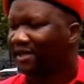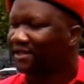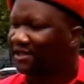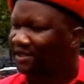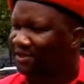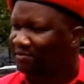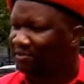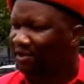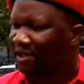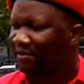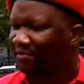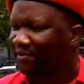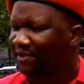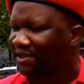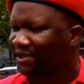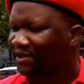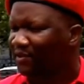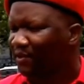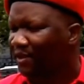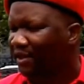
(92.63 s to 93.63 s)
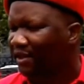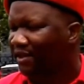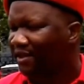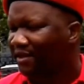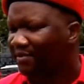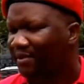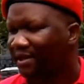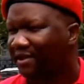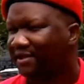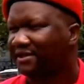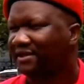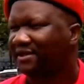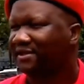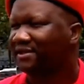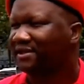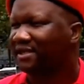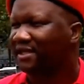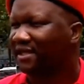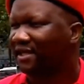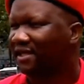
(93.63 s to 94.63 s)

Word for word: Yes, it's been a busy week, but it's,